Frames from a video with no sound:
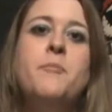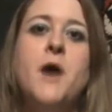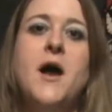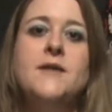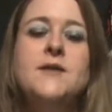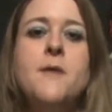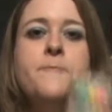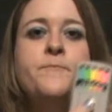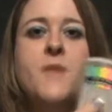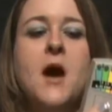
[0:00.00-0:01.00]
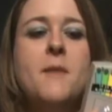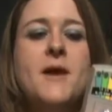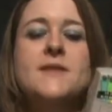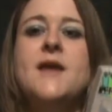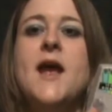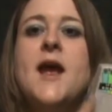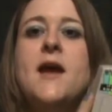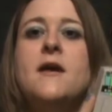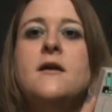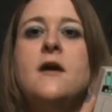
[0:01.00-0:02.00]
but um, as
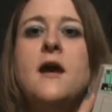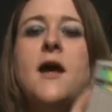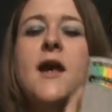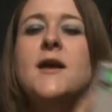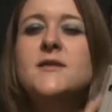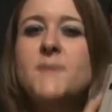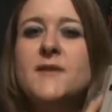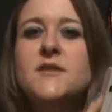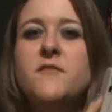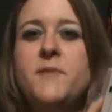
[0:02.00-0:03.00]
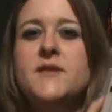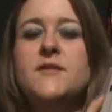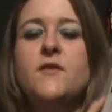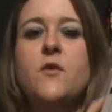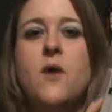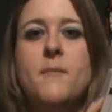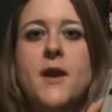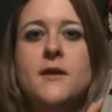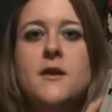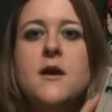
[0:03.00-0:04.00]
a inexpensive piece of
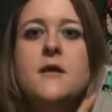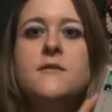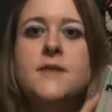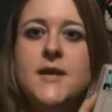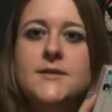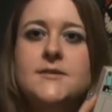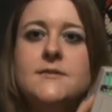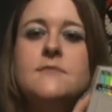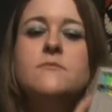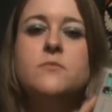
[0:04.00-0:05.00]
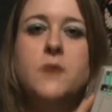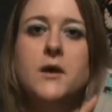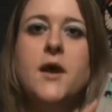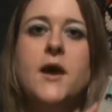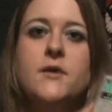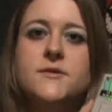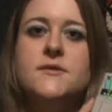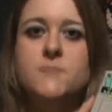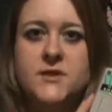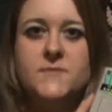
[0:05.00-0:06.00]
equipment, this will get you
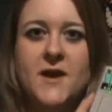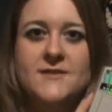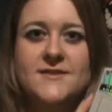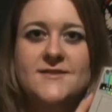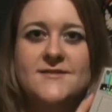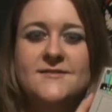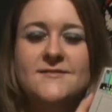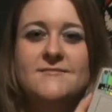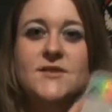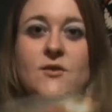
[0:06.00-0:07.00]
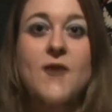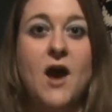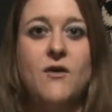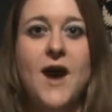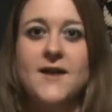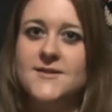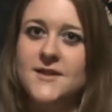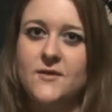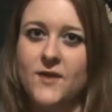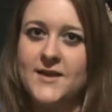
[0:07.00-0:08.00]
some responses. So now onto
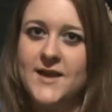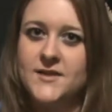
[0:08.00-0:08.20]
the green